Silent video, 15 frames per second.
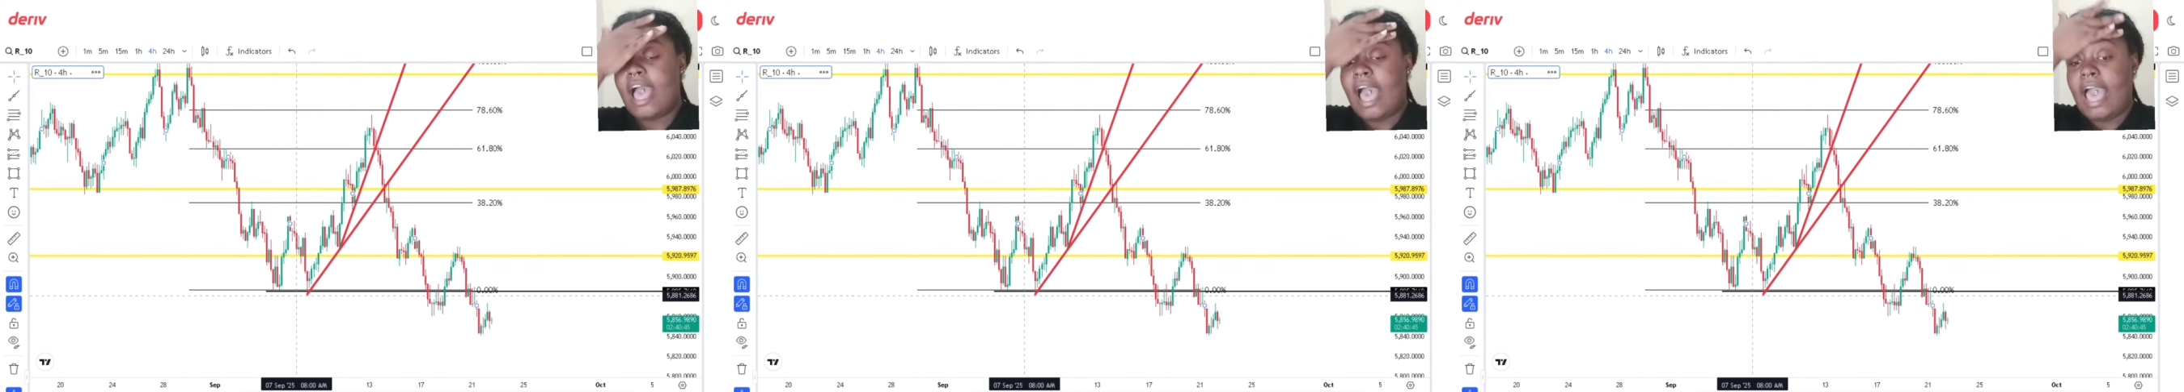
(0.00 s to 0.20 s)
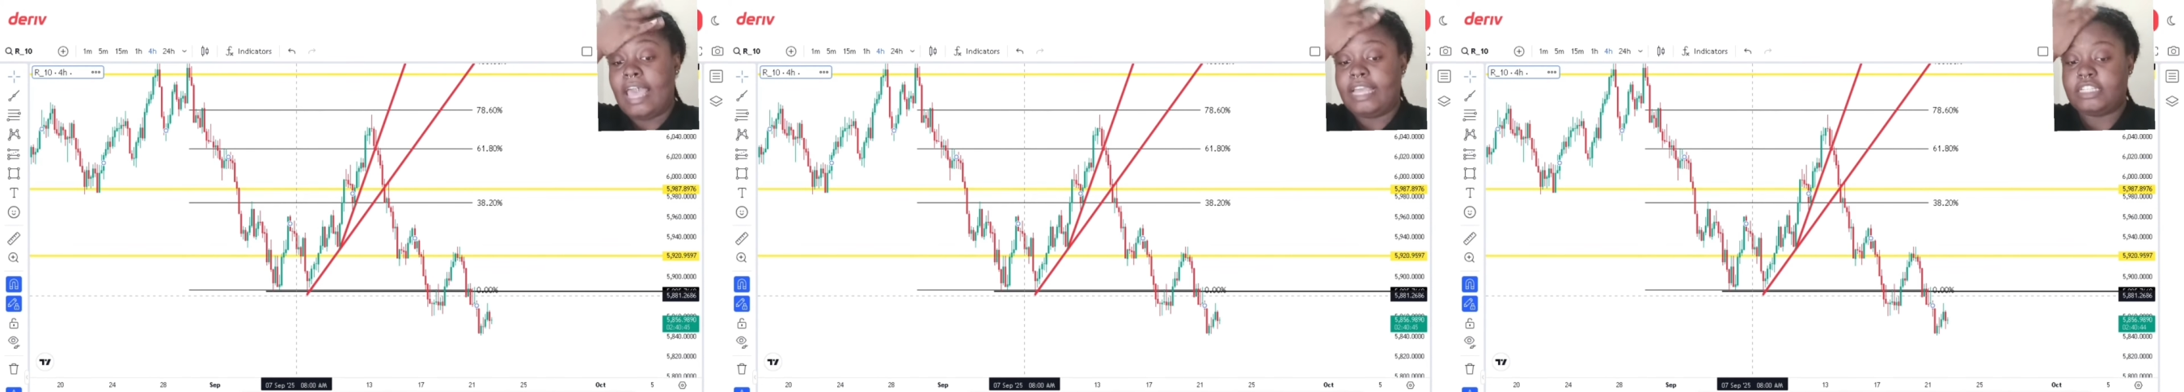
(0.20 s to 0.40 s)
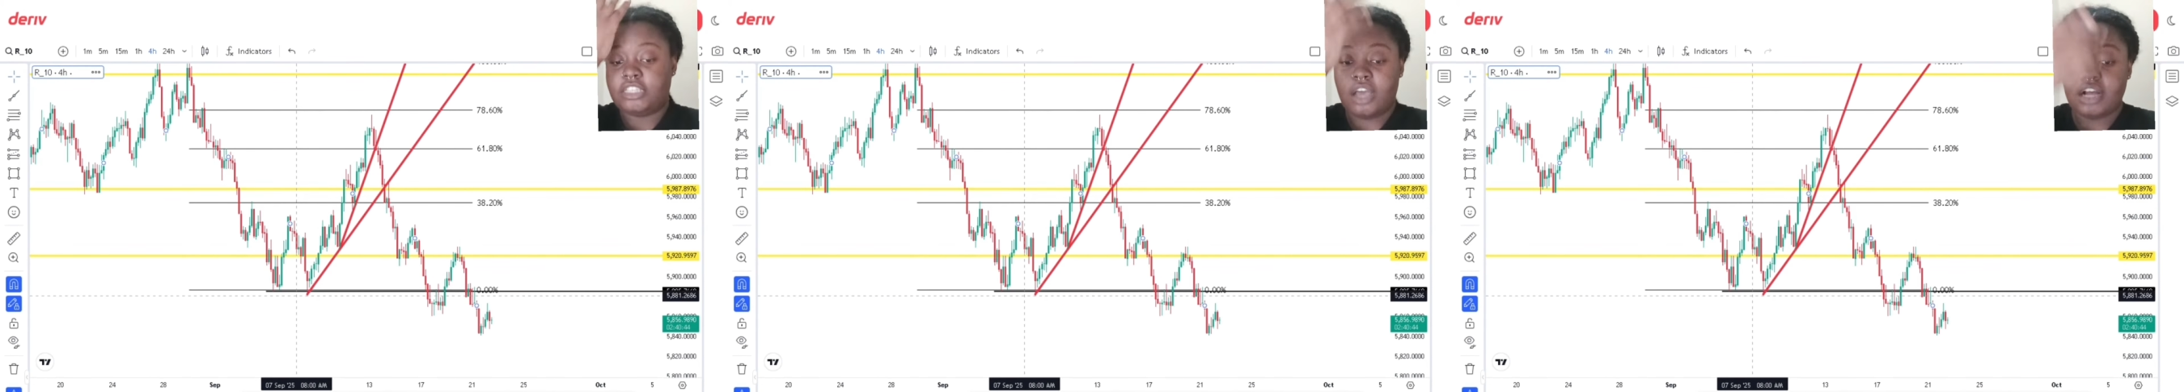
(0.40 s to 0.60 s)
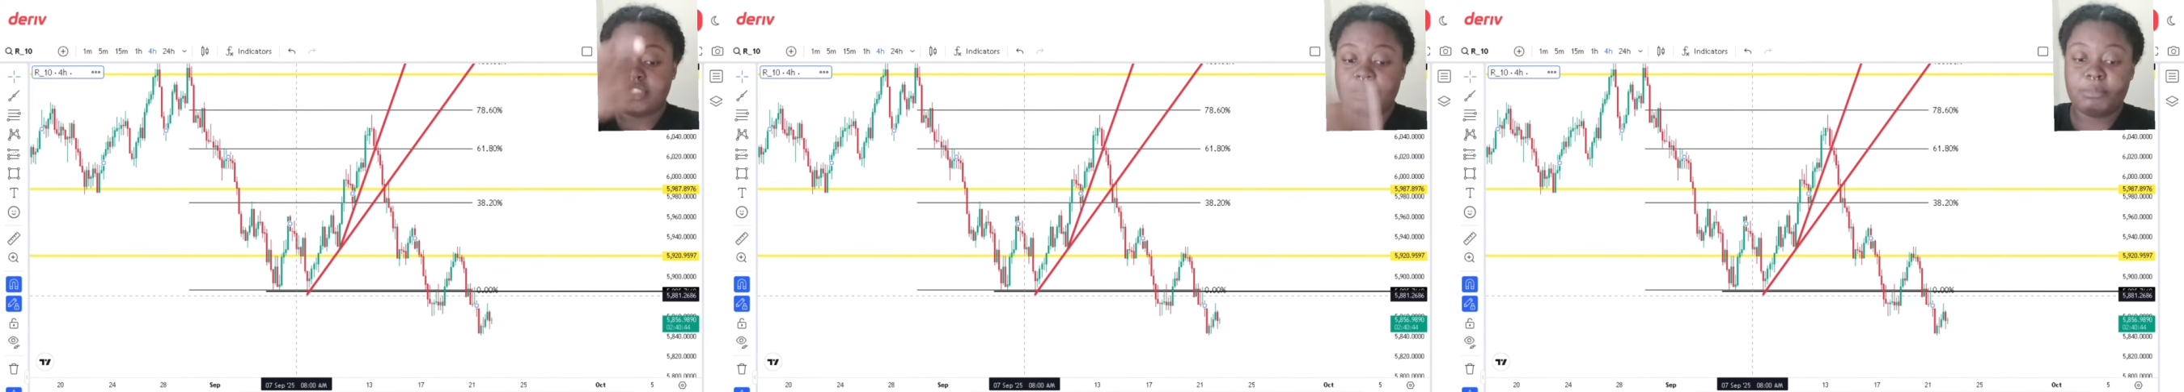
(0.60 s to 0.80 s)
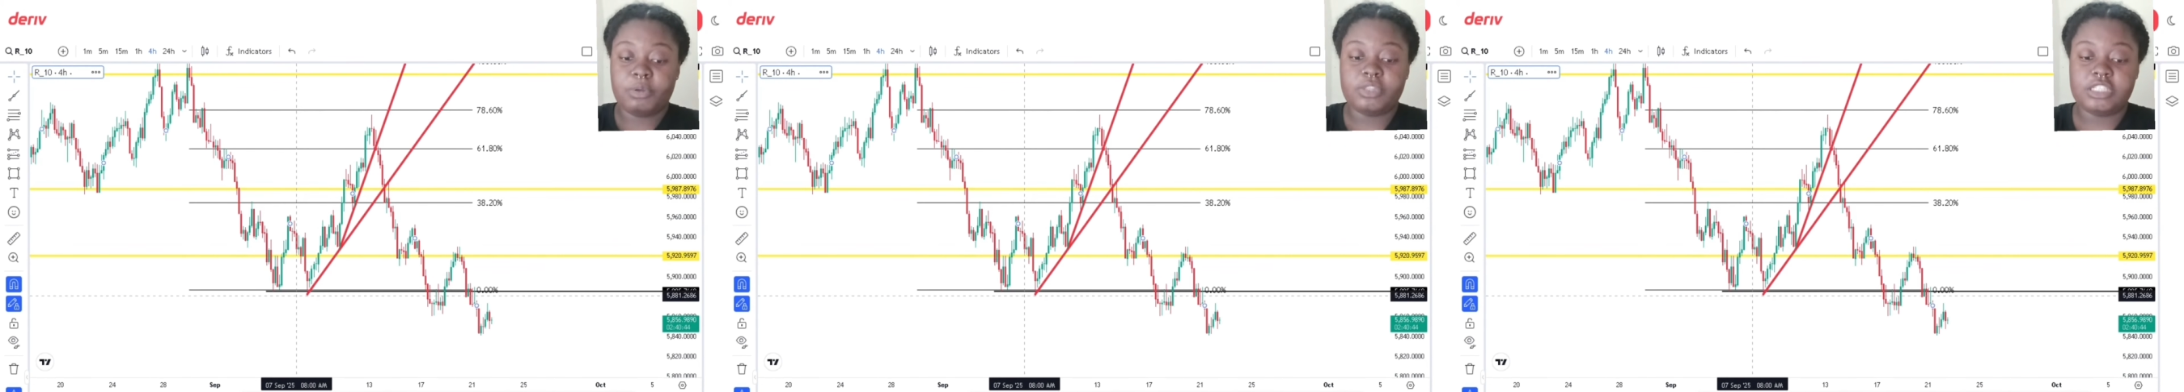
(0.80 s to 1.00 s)
I talked
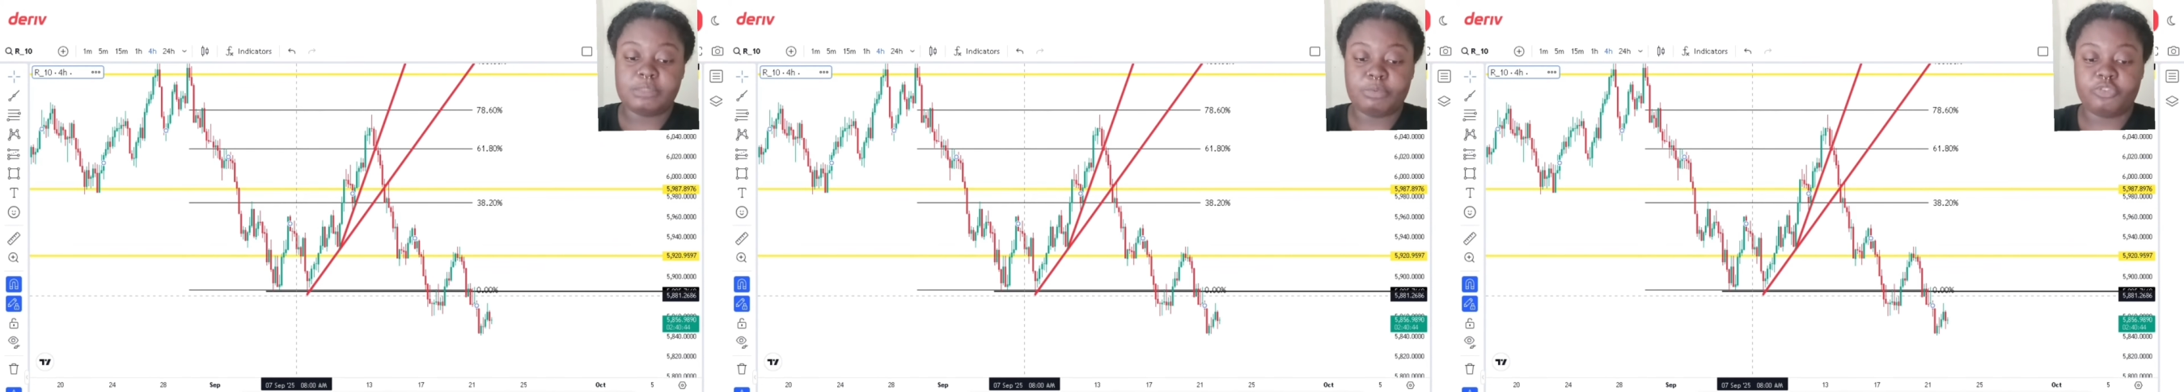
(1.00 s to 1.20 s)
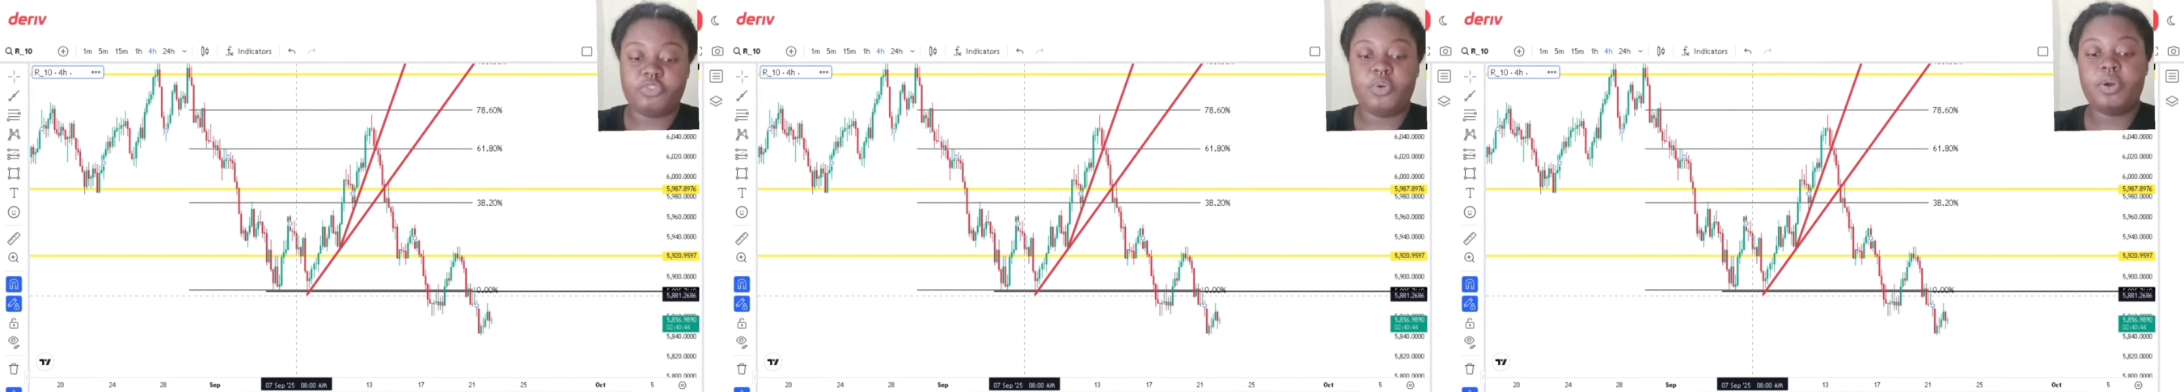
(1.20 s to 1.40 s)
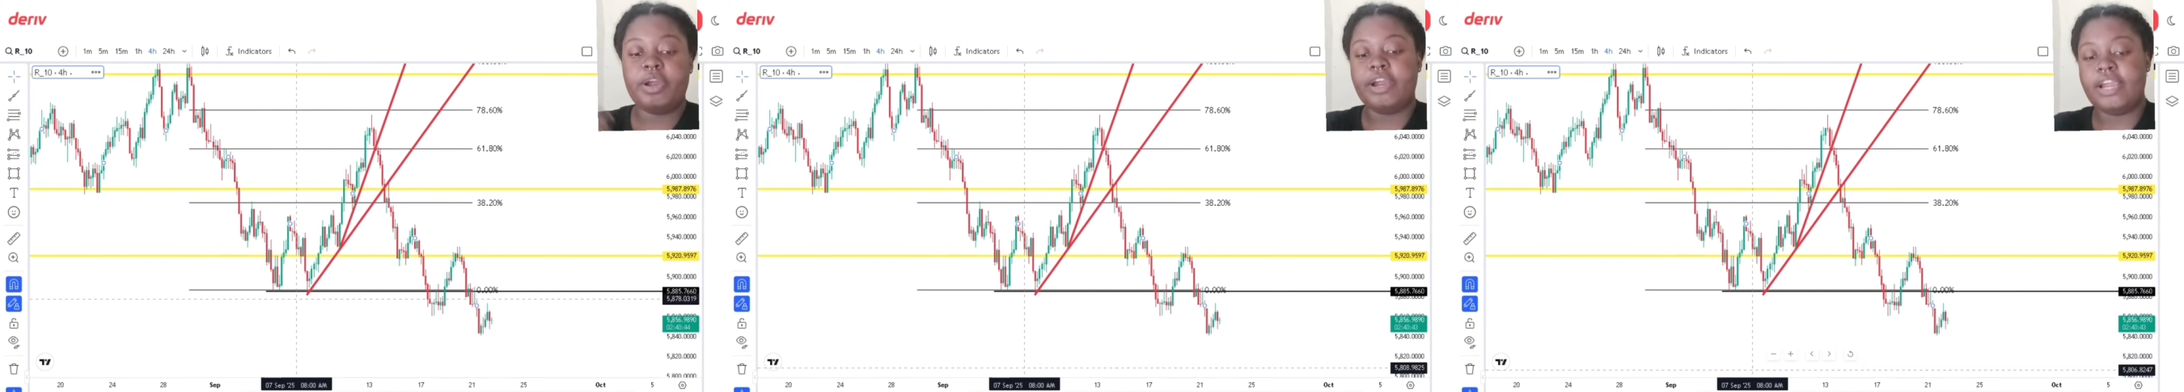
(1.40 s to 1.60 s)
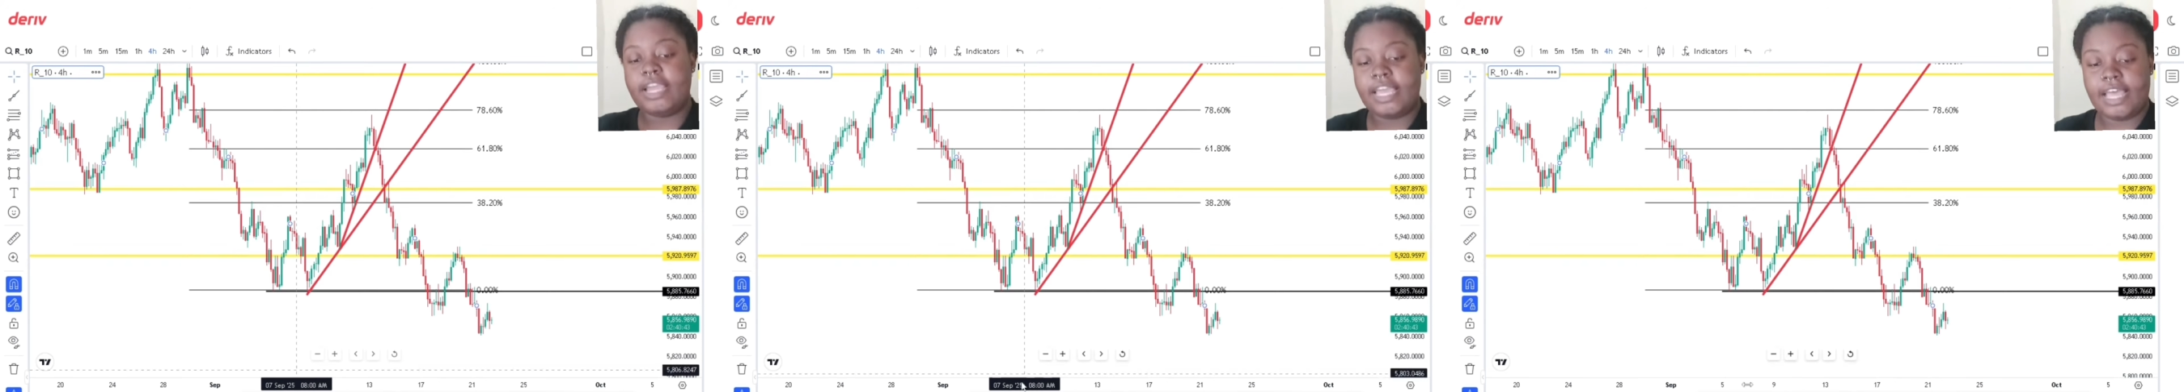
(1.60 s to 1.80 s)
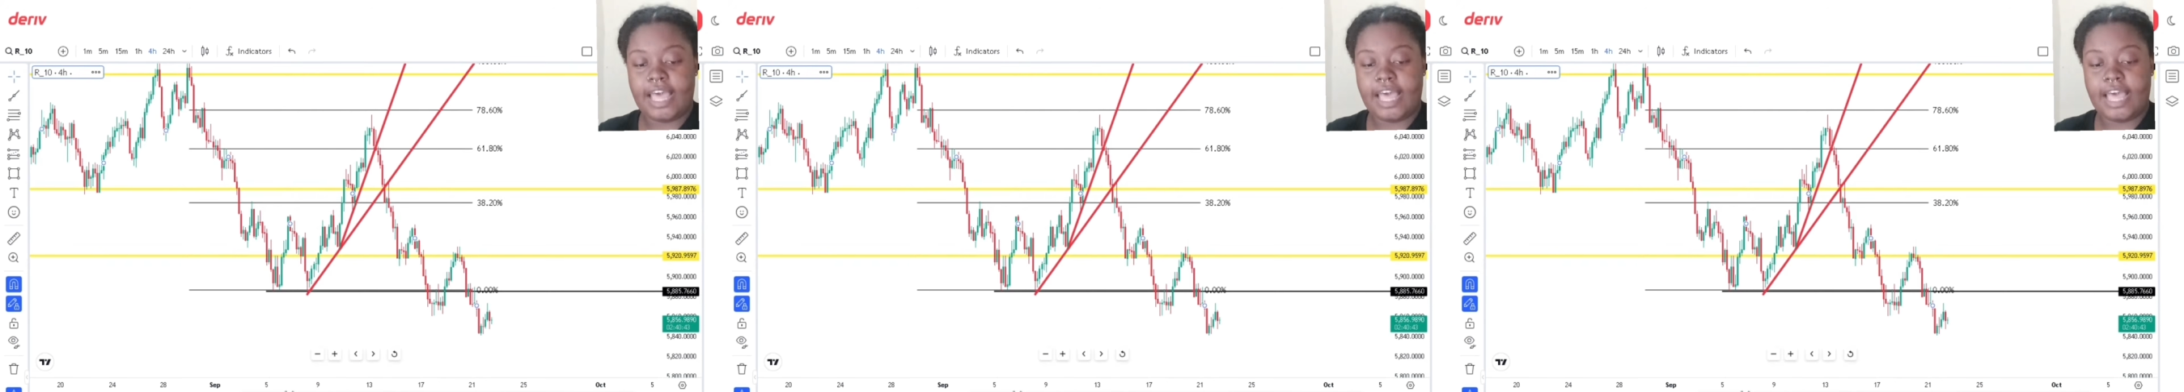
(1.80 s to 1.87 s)
about this before.